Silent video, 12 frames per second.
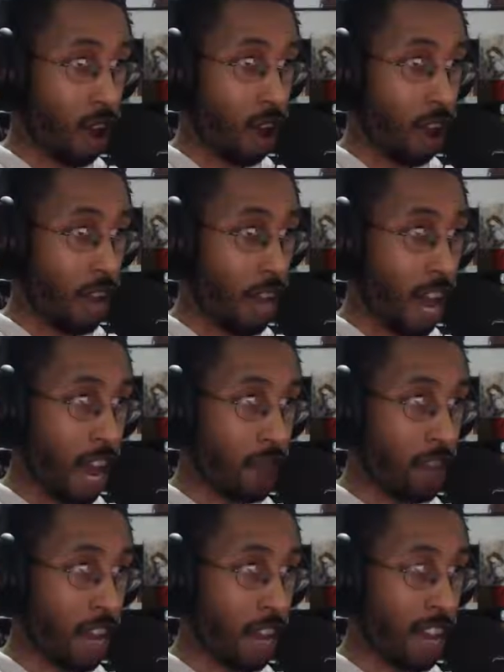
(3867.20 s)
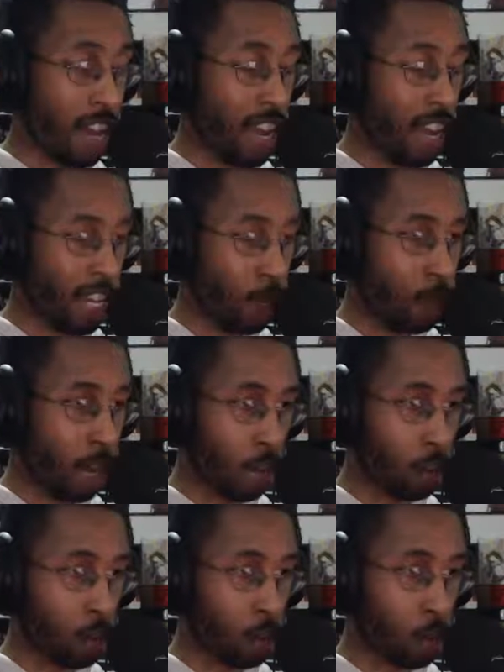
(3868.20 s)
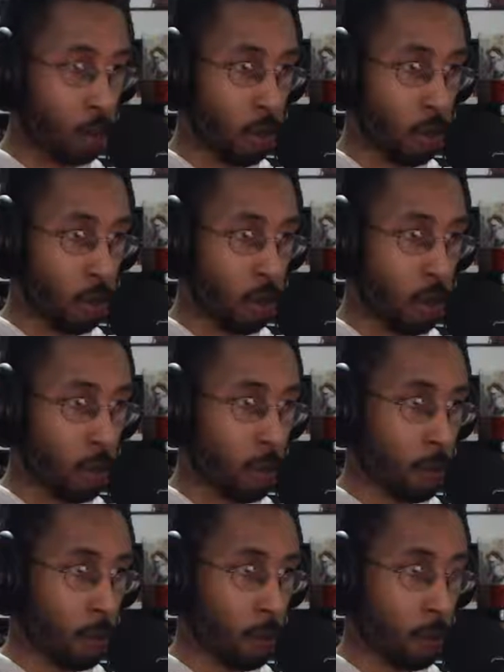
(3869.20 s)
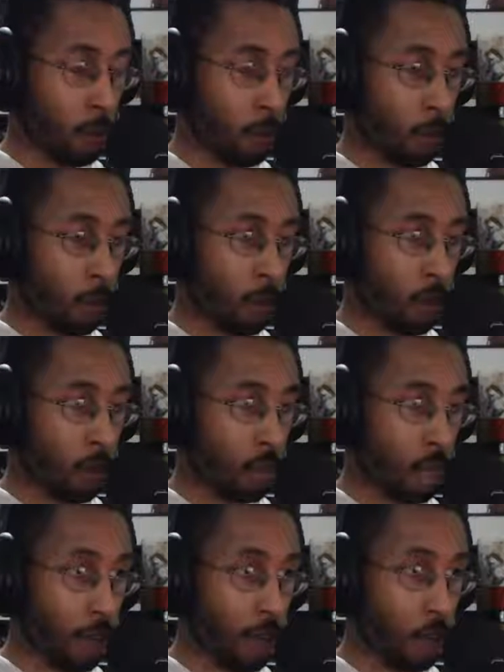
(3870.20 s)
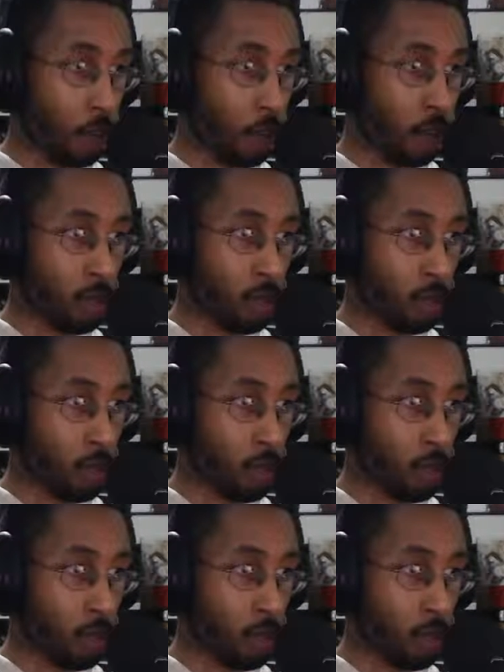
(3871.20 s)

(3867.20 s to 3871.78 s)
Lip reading: I haven't had any problems with Sentai Filmworks.